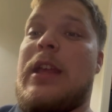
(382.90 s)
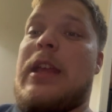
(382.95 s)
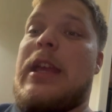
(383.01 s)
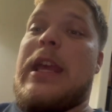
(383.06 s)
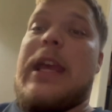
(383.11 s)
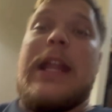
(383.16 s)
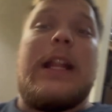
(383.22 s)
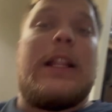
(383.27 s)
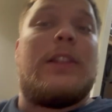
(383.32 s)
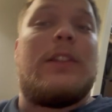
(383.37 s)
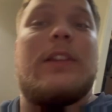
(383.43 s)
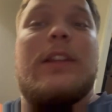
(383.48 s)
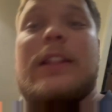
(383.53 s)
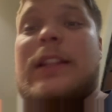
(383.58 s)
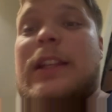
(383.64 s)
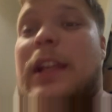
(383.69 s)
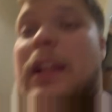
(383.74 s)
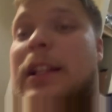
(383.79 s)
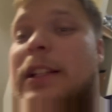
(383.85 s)
And in
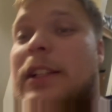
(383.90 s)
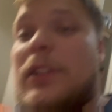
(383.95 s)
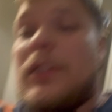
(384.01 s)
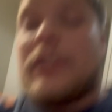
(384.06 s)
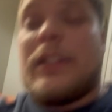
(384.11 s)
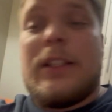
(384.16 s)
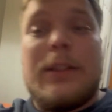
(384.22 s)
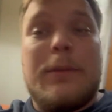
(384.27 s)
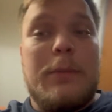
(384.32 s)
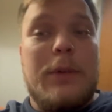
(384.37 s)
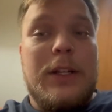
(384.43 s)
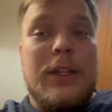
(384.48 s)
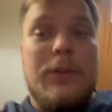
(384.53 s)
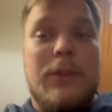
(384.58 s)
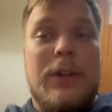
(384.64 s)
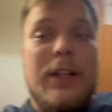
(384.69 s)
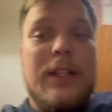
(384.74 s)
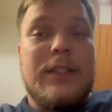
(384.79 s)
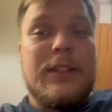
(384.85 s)
the end, I looked at the
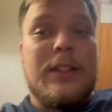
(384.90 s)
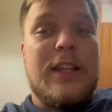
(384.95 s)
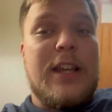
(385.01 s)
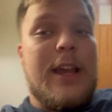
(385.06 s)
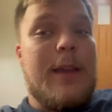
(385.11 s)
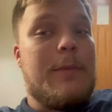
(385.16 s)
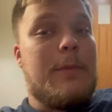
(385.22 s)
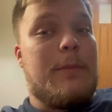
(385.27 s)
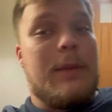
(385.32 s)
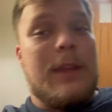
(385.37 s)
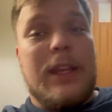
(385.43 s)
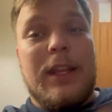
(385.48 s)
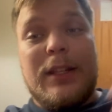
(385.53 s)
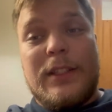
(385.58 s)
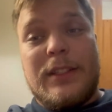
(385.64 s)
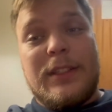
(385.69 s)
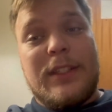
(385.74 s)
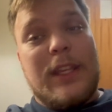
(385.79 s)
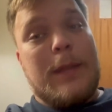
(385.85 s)
money-wise. I'd be making
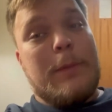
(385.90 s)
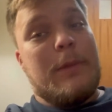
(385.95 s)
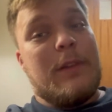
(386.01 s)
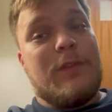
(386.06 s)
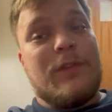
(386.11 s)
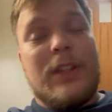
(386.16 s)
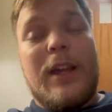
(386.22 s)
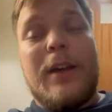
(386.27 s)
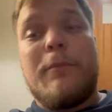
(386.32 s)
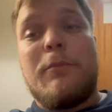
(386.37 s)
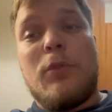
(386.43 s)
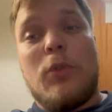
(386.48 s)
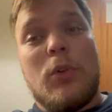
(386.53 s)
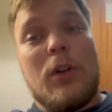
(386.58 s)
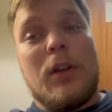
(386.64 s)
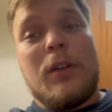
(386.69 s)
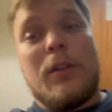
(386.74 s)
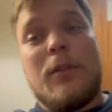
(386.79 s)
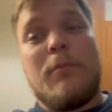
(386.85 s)
the same, if not
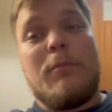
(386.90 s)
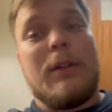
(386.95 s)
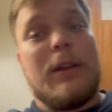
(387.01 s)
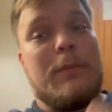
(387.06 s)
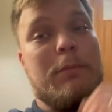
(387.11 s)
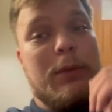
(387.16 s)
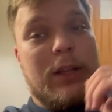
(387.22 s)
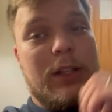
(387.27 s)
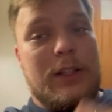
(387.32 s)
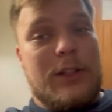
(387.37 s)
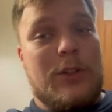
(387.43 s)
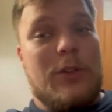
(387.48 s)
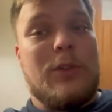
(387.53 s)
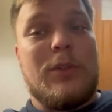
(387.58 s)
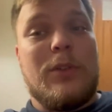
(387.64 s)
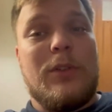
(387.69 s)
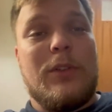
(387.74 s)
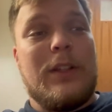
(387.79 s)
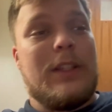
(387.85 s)
more, by being
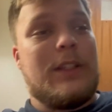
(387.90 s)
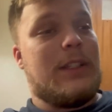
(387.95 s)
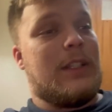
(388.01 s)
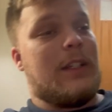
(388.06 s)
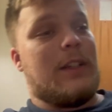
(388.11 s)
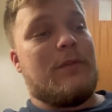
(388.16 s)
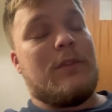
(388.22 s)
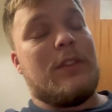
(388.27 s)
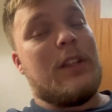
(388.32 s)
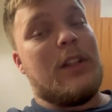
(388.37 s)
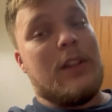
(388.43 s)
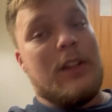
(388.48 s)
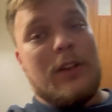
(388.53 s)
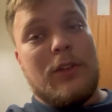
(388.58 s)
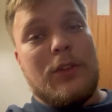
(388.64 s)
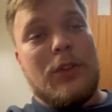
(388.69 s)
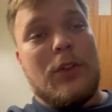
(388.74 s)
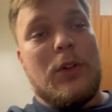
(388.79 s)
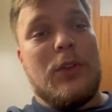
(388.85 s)
local instead of dealing
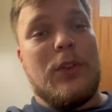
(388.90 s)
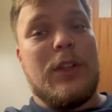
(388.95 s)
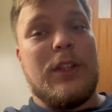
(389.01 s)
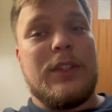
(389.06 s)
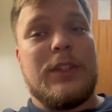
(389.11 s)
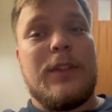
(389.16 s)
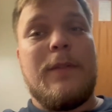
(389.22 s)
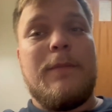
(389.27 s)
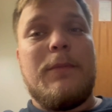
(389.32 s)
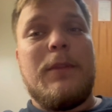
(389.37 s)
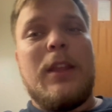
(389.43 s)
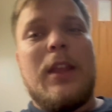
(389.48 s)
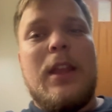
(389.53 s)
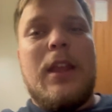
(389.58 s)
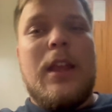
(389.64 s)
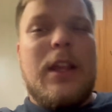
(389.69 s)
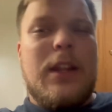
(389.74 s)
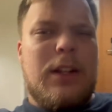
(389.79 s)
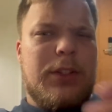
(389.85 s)
with all this.
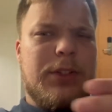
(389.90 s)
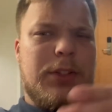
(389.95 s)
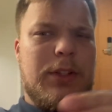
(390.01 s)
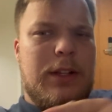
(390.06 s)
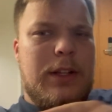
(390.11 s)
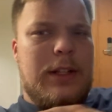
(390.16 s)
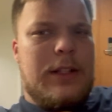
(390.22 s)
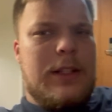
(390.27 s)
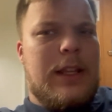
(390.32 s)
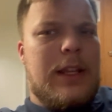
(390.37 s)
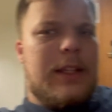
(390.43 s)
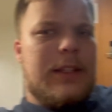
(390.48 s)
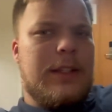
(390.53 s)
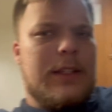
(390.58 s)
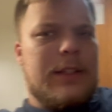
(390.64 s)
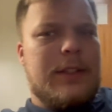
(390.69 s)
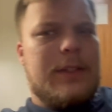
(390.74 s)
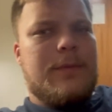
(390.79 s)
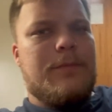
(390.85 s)
And also, I didn't like
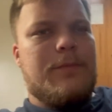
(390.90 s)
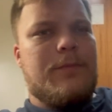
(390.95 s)
this.